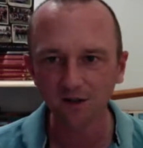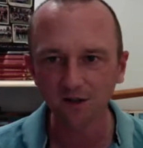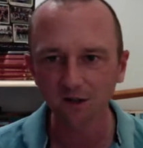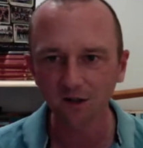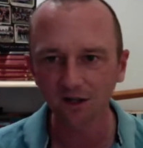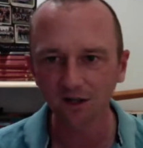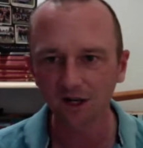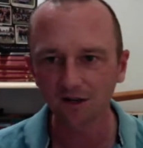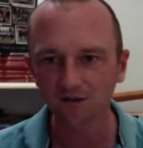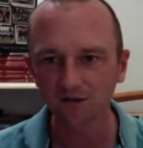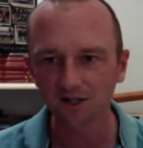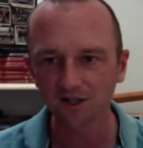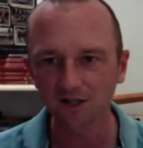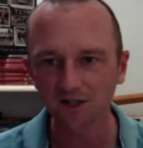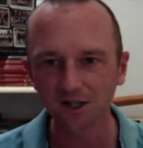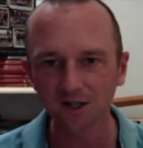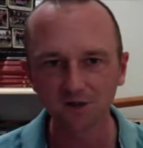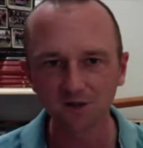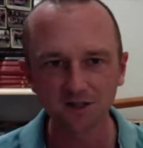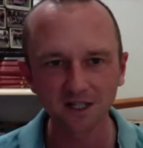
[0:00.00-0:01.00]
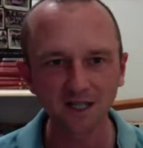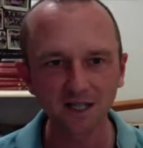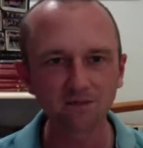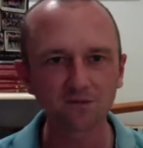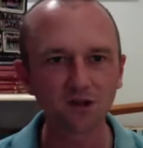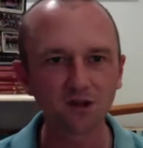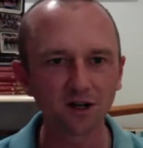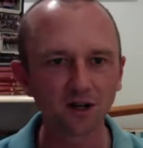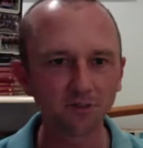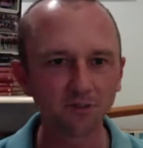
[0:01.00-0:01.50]
Look after yourselves. Keep
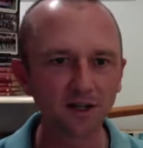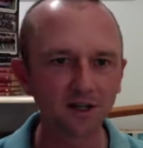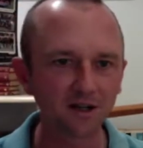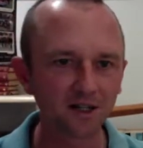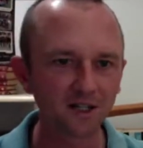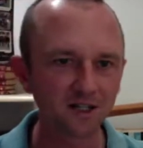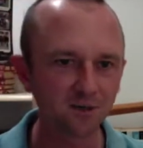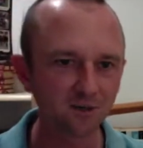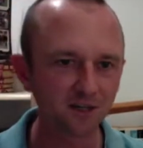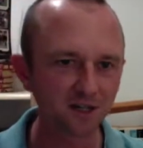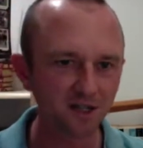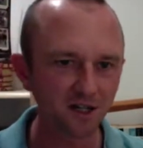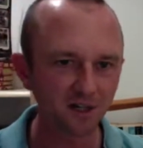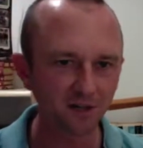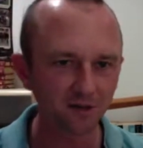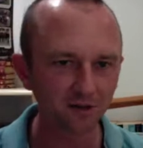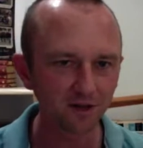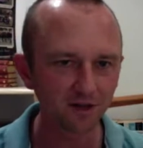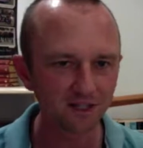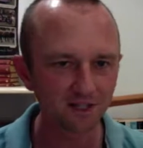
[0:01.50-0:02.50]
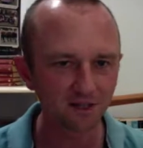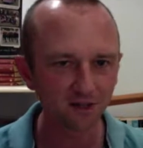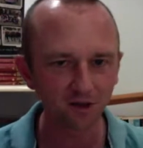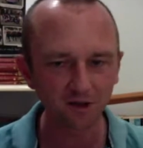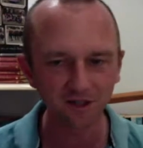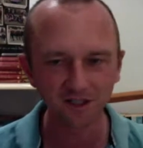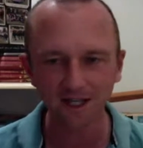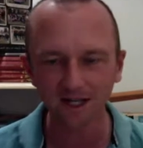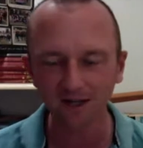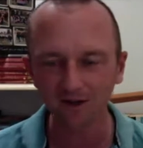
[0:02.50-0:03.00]
trying to be nice to each other in this
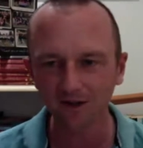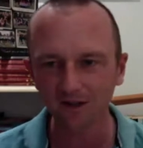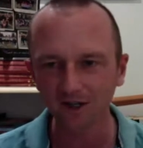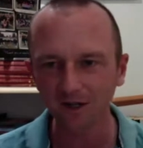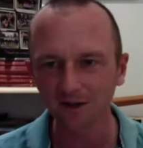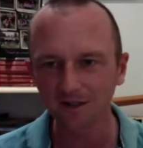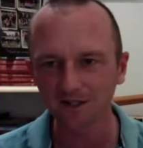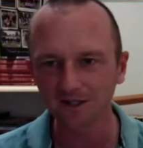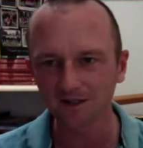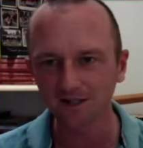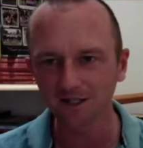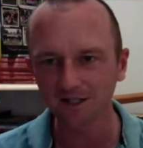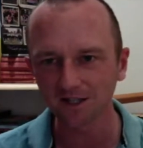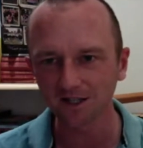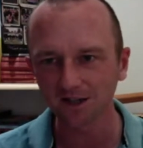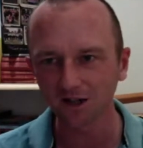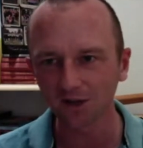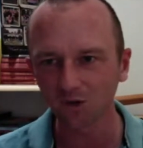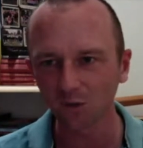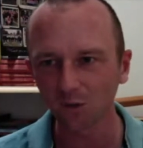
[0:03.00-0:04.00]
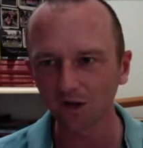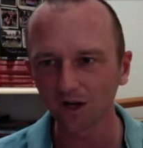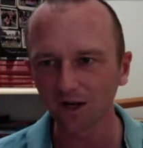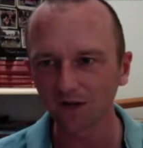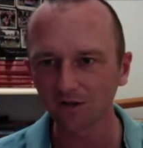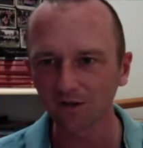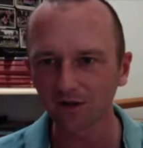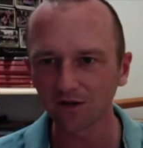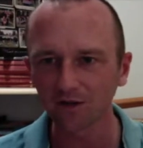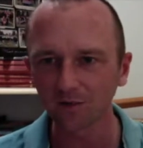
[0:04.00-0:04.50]
lockdown. I know it's hard
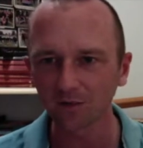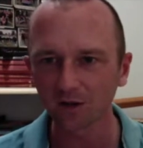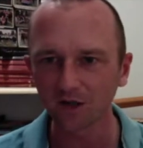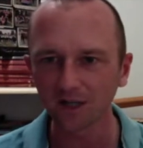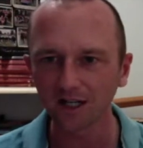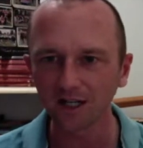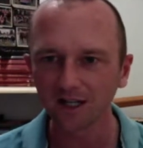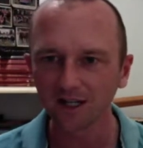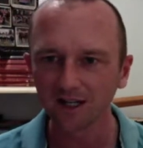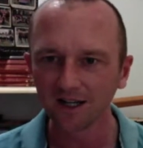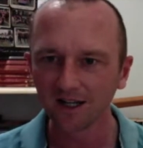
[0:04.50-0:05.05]
work for everybody.